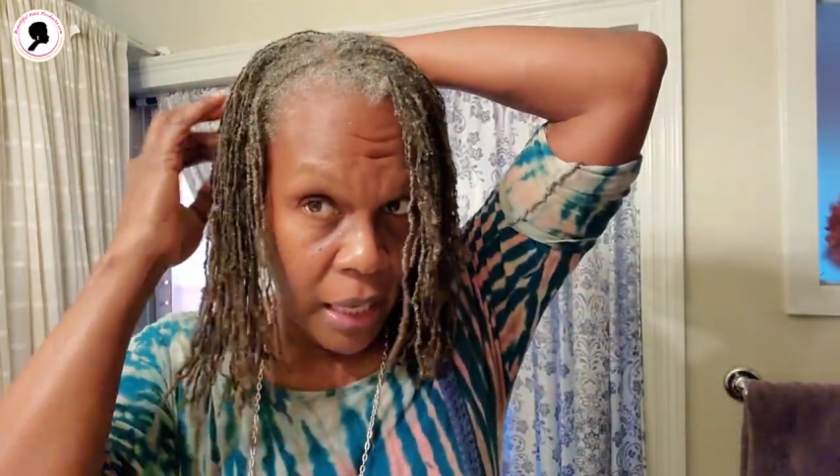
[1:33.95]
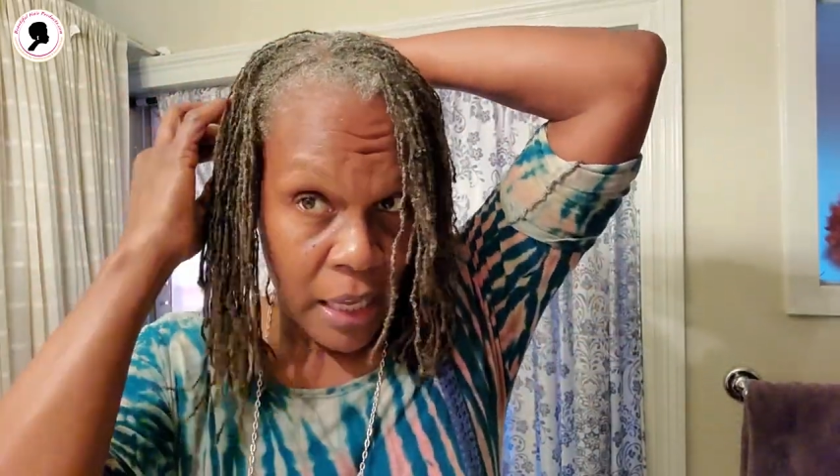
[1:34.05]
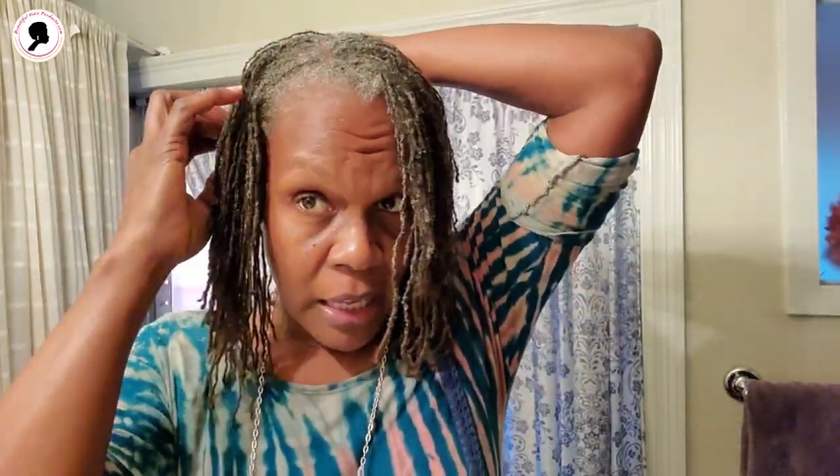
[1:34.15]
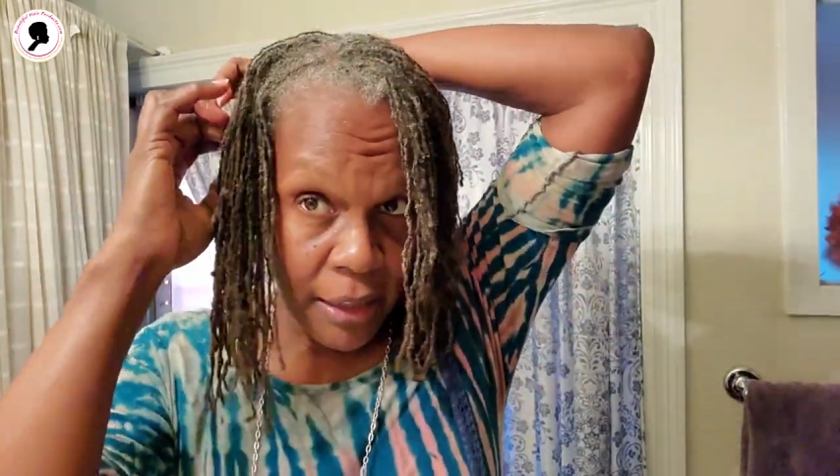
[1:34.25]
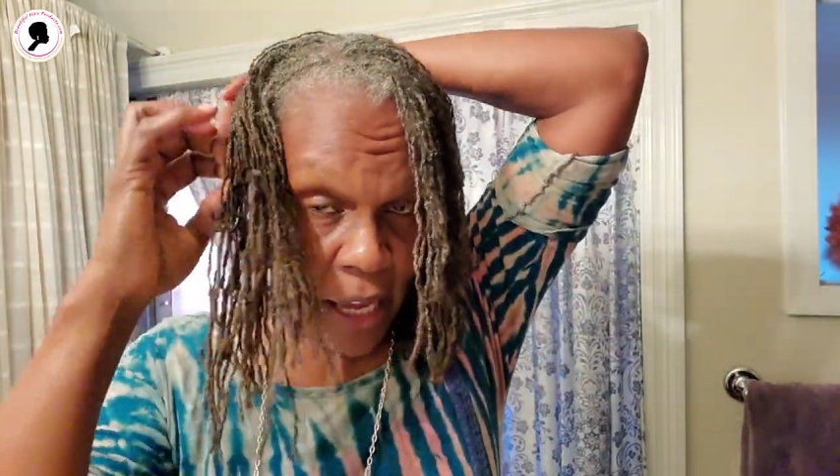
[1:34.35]

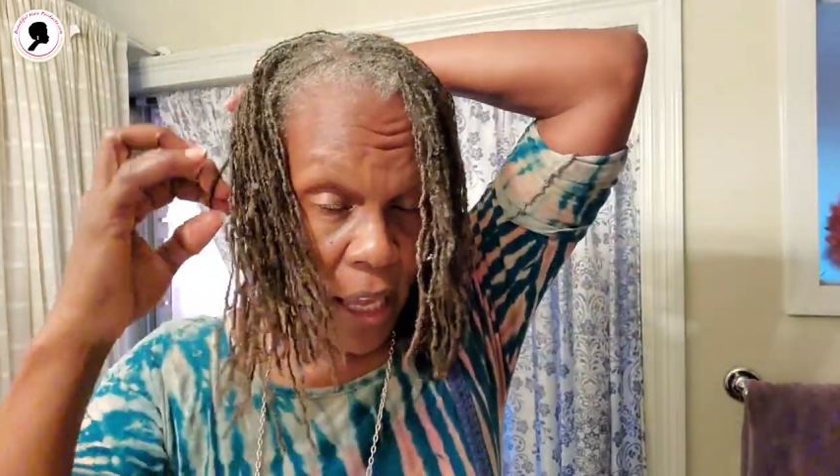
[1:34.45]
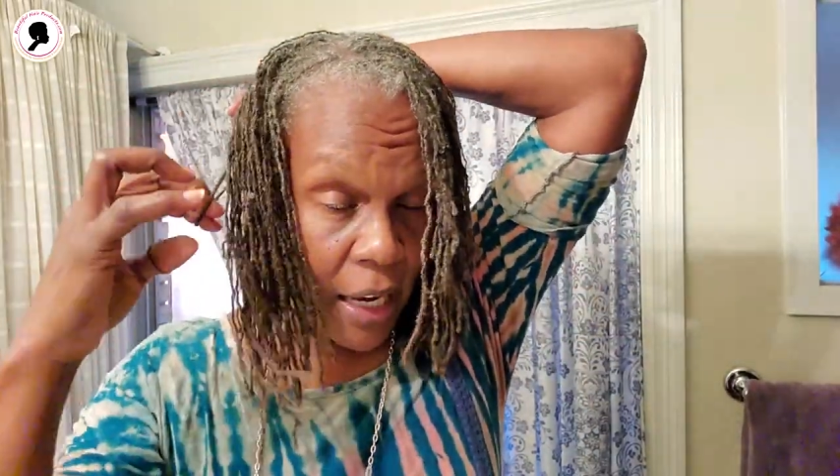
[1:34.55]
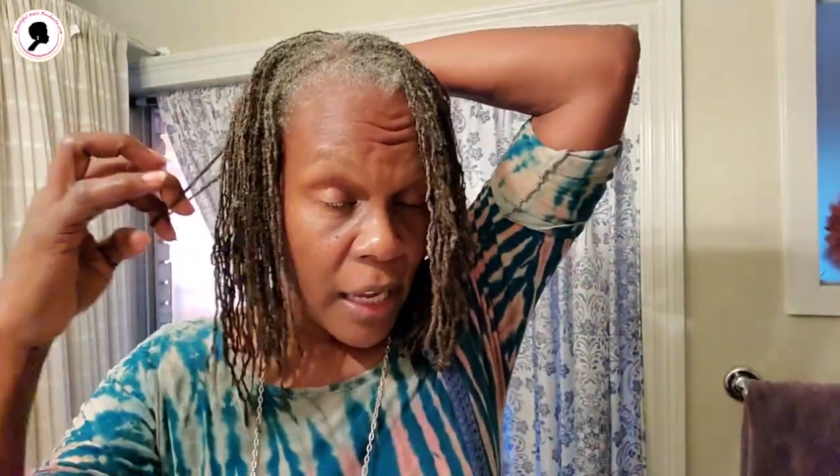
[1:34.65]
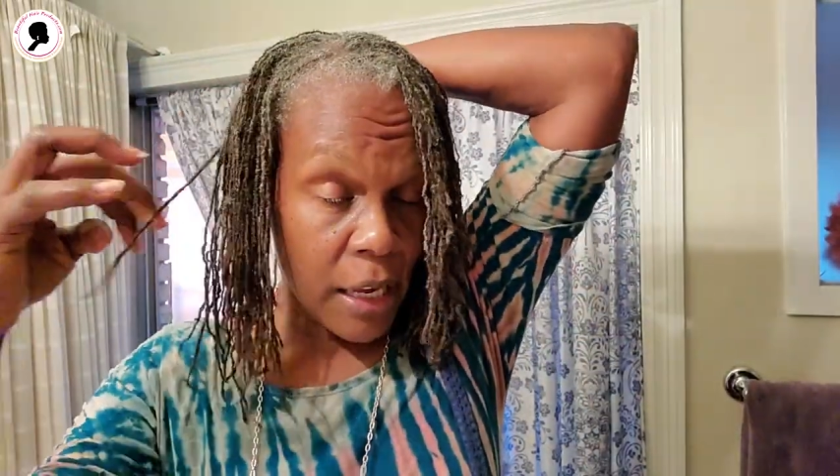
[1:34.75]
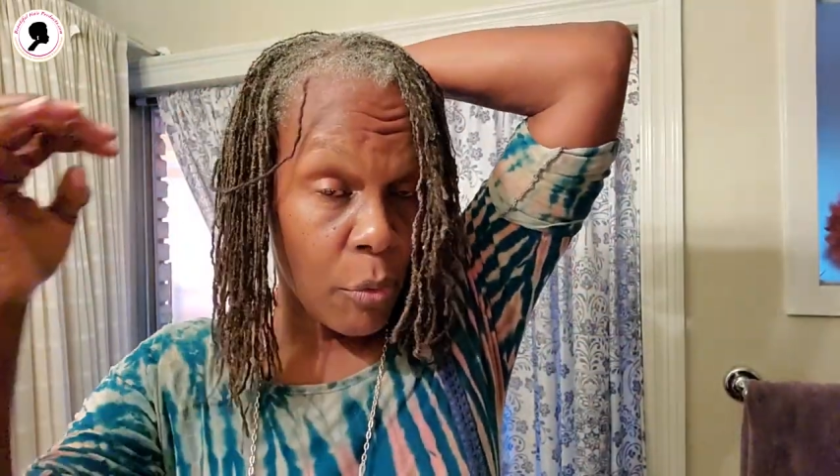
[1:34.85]
you've
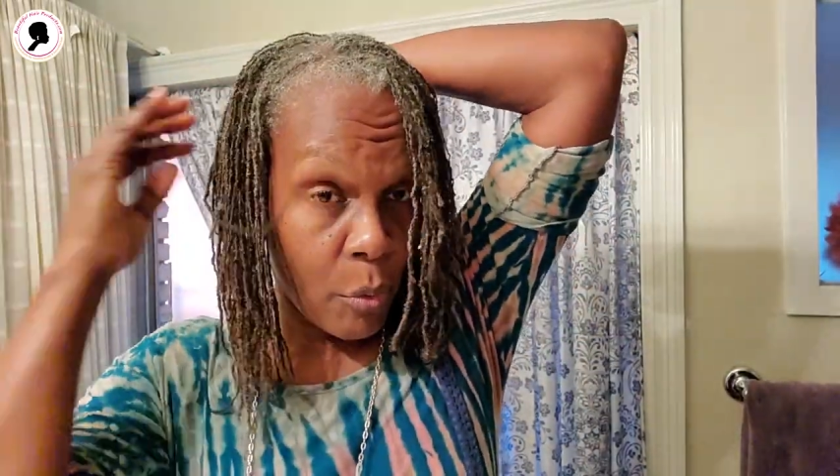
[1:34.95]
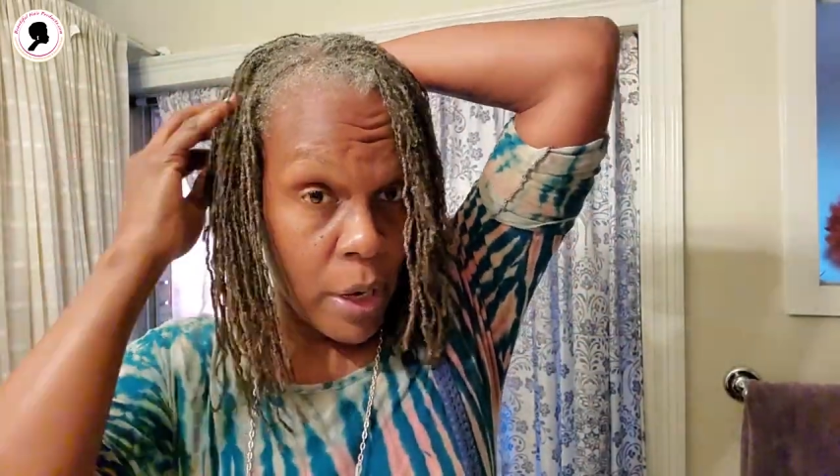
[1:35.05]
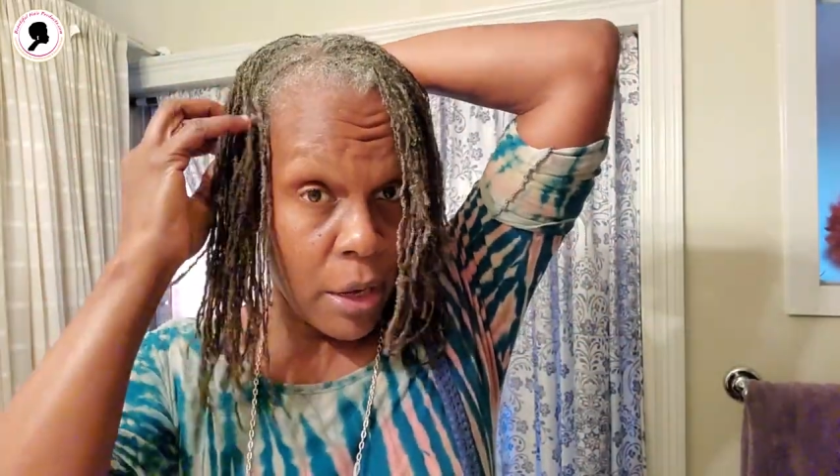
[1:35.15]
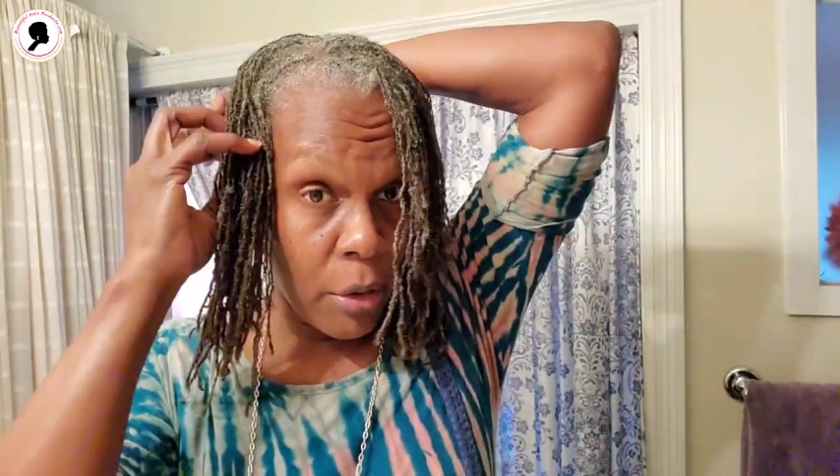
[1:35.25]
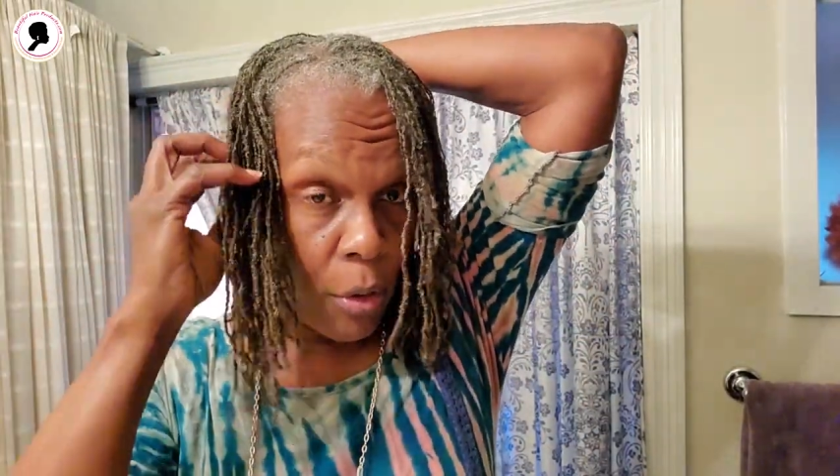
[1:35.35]

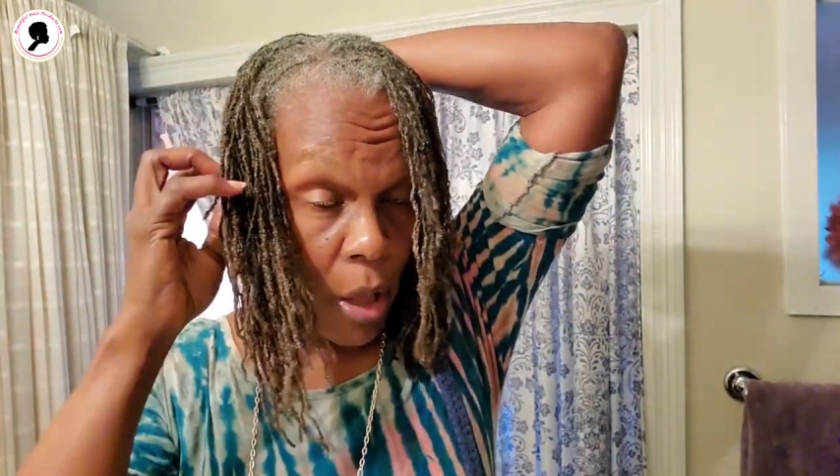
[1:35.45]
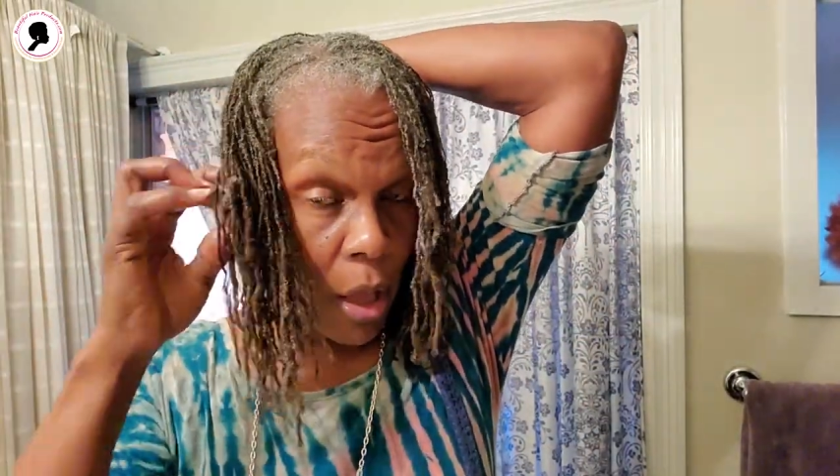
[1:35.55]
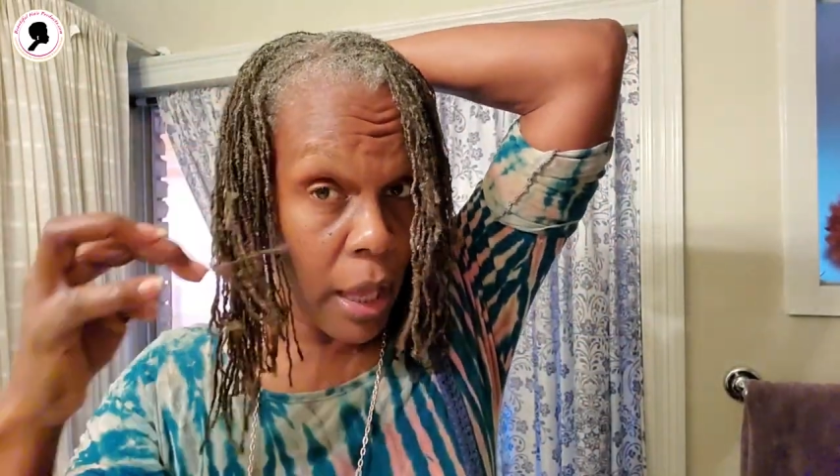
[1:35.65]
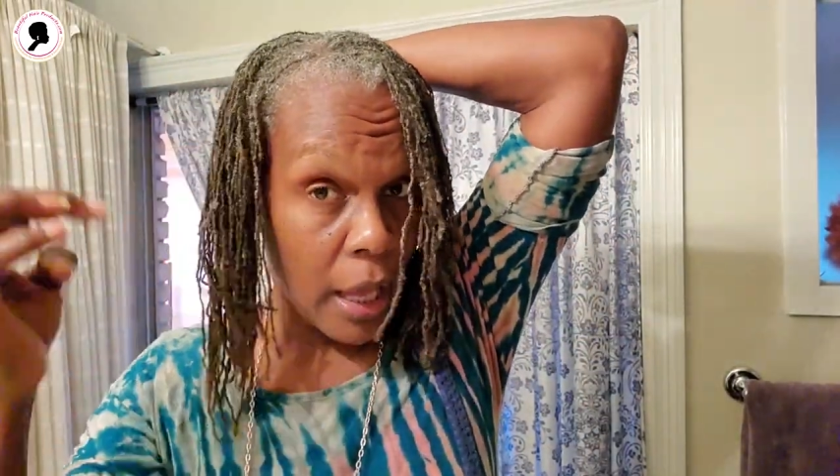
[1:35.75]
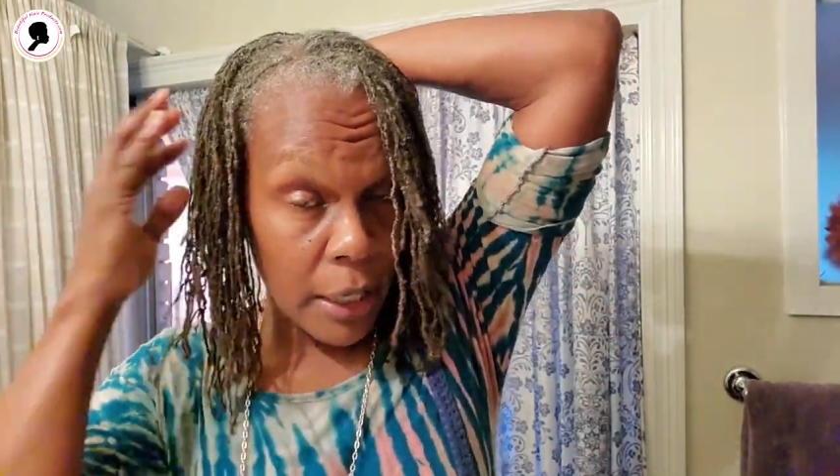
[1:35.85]
always
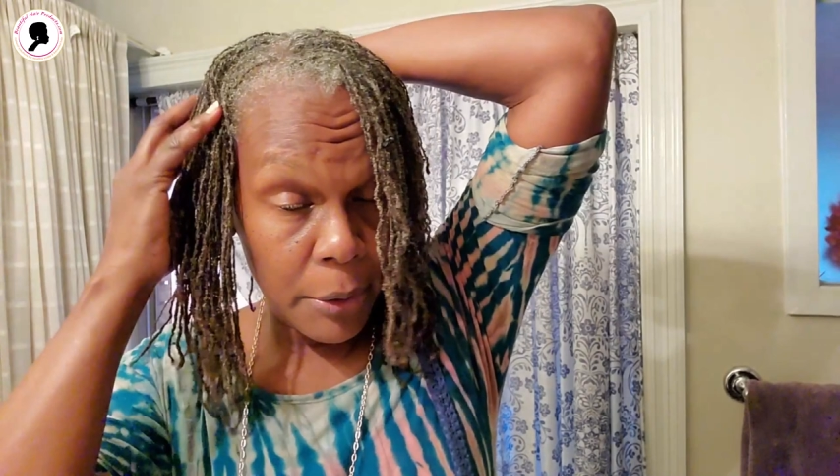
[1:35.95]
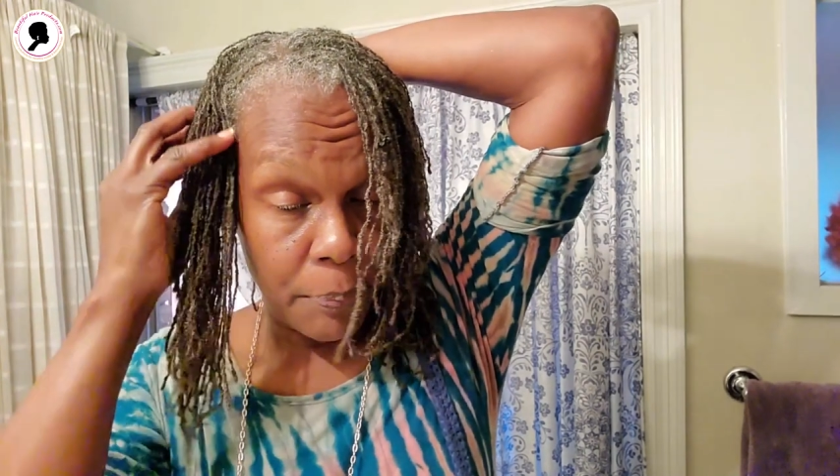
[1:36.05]
imagined.